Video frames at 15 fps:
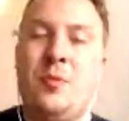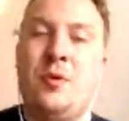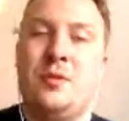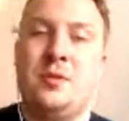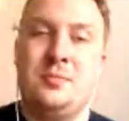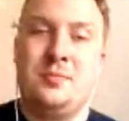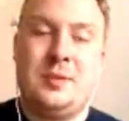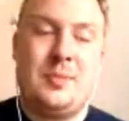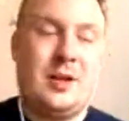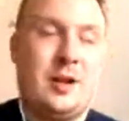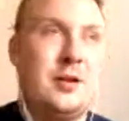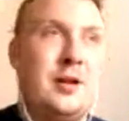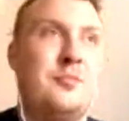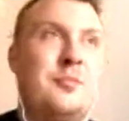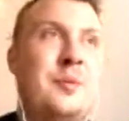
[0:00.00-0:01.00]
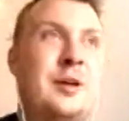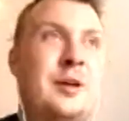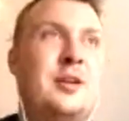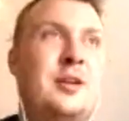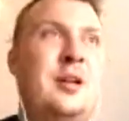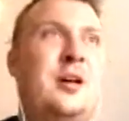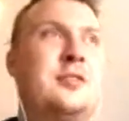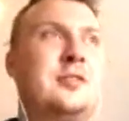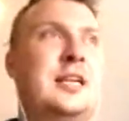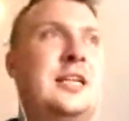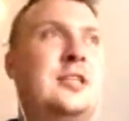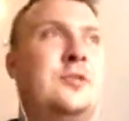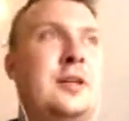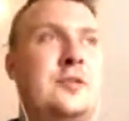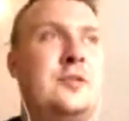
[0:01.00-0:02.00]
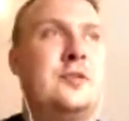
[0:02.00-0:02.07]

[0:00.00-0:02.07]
be like that, pretty much like last season, where you've got